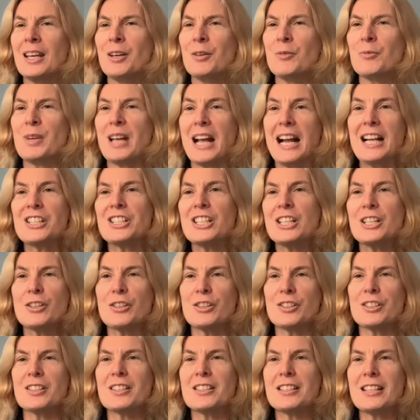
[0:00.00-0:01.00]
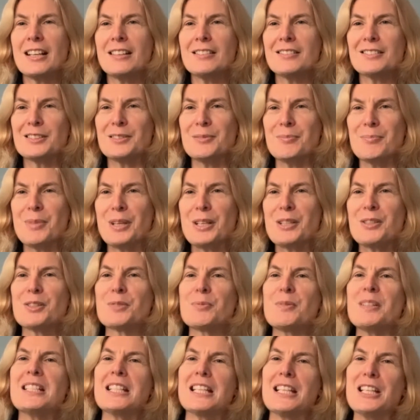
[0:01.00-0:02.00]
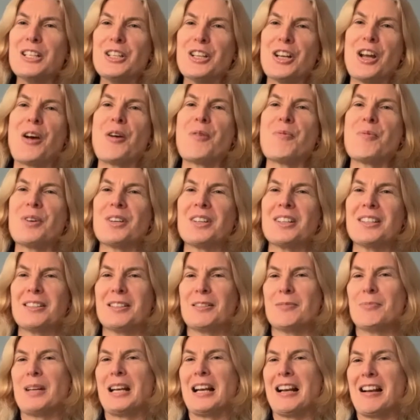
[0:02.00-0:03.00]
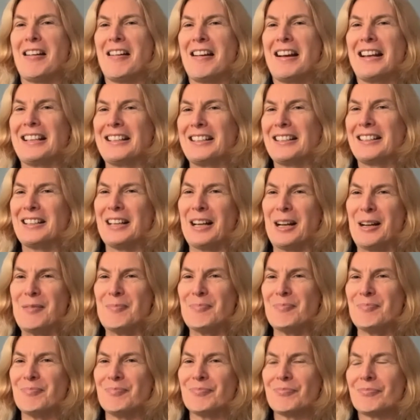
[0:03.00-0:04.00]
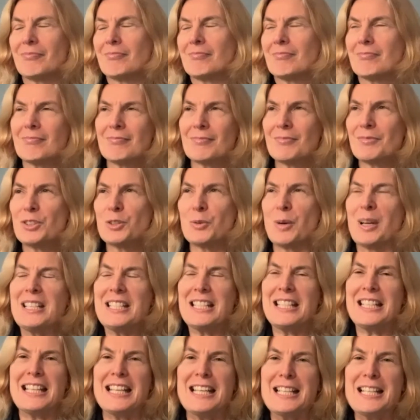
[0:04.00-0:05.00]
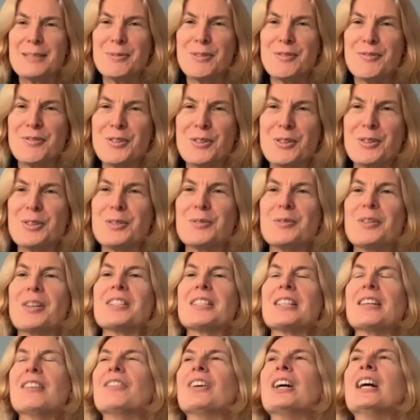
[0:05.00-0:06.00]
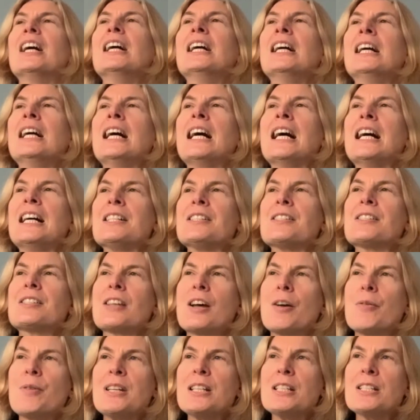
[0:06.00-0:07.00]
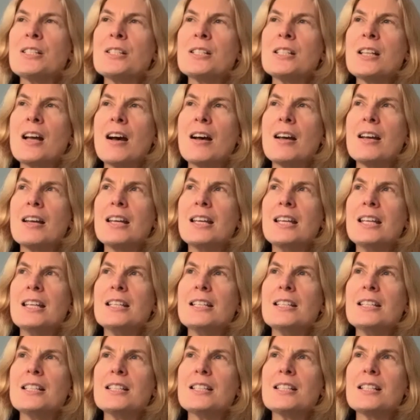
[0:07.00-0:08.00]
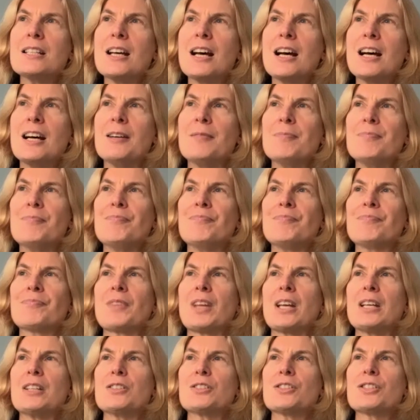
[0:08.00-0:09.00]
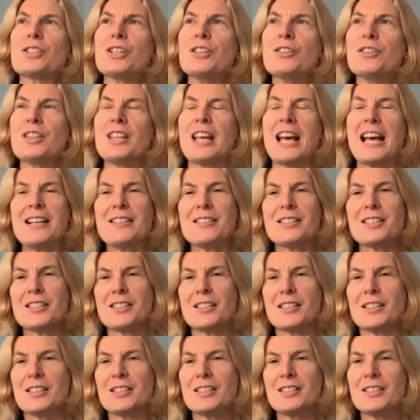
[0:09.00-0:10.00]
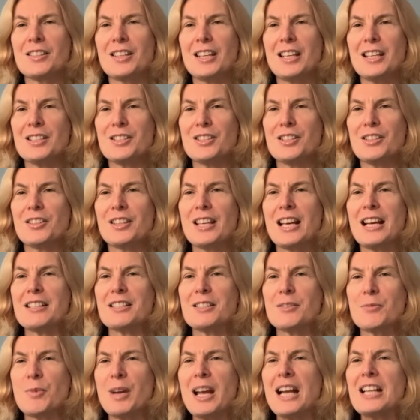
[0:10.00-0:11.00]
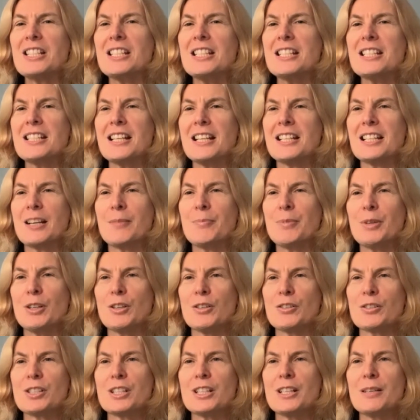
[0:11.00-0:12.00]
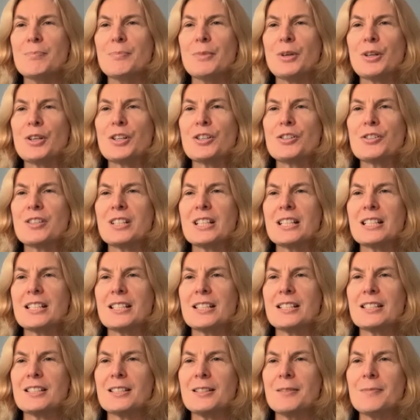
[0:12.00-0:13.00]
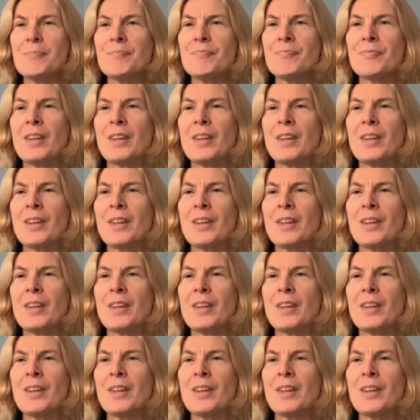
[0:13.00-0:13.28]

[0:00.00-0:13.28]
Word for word: we actually couldn't tell them because we didn't know what it had been like um, 20 years before or whatever. And so in, in um, 2000, year 2000, we actually set up a long-term monitoring system